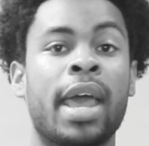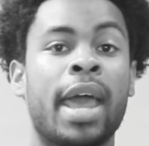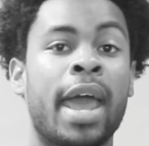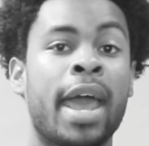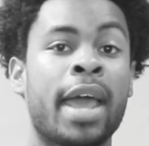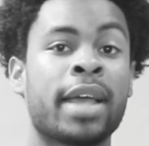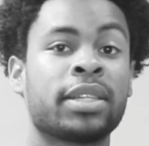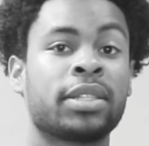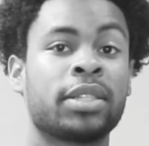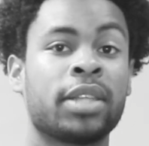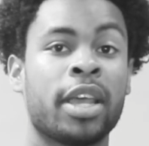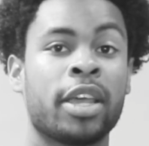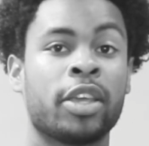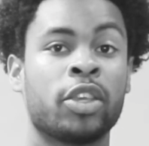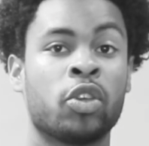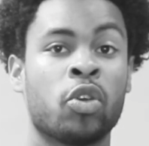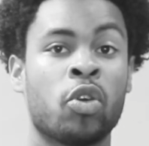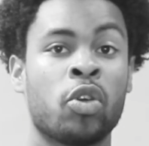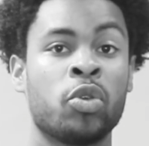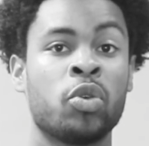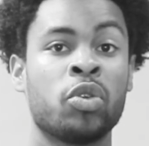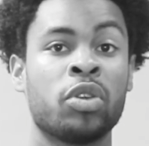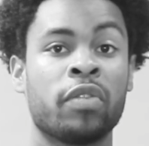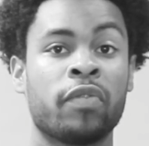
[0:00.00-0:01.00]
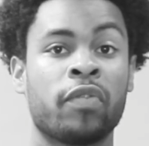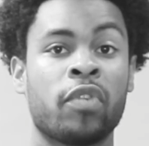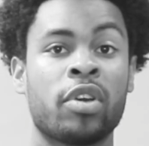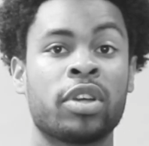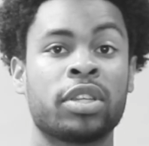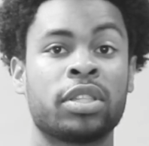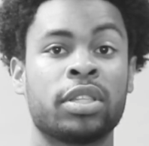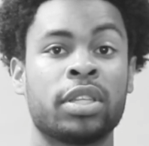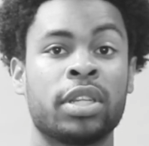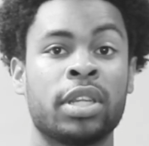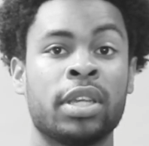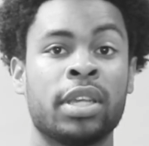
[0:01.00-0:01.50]
Hashtag your
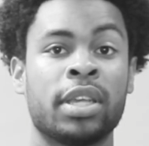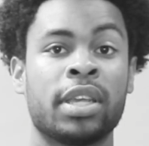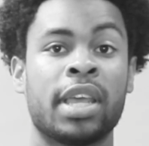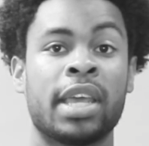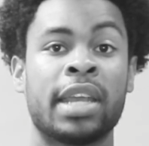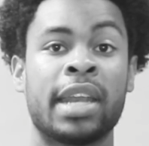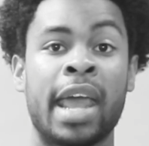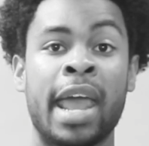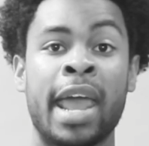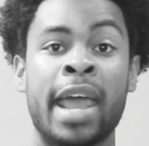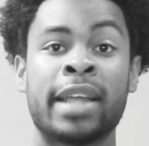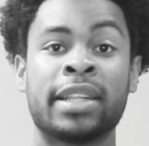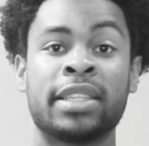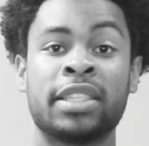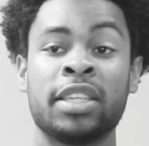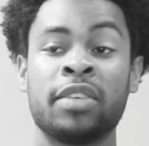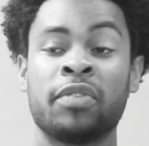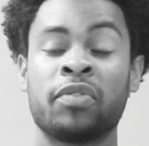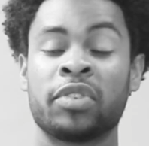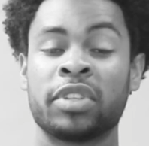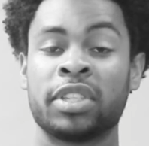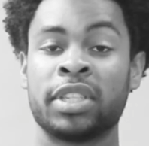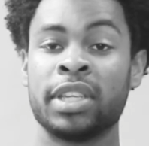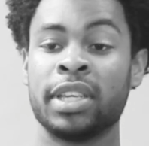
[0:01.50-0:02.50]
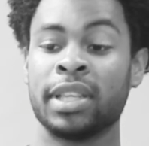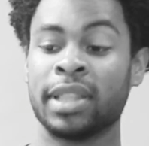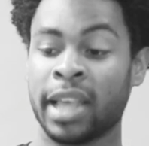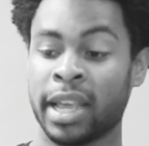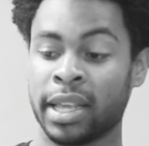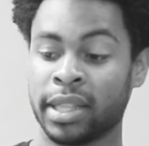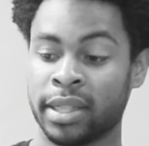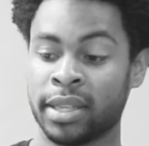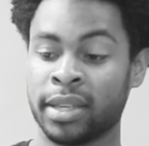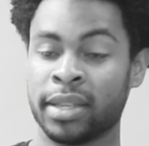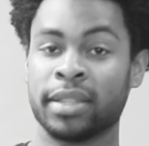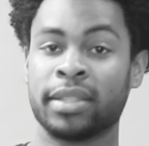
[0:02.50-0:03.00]
university and add T for T
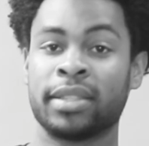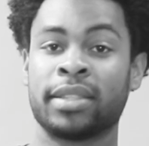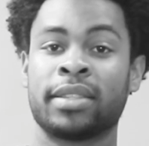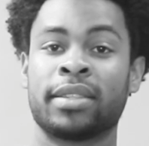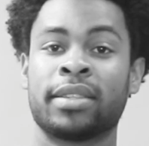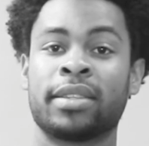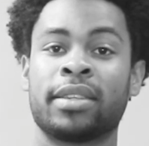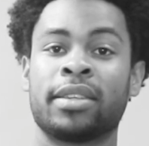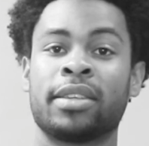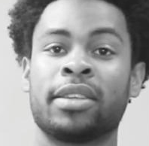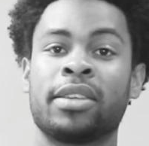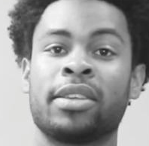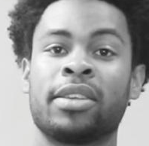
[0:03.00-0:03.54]
like this.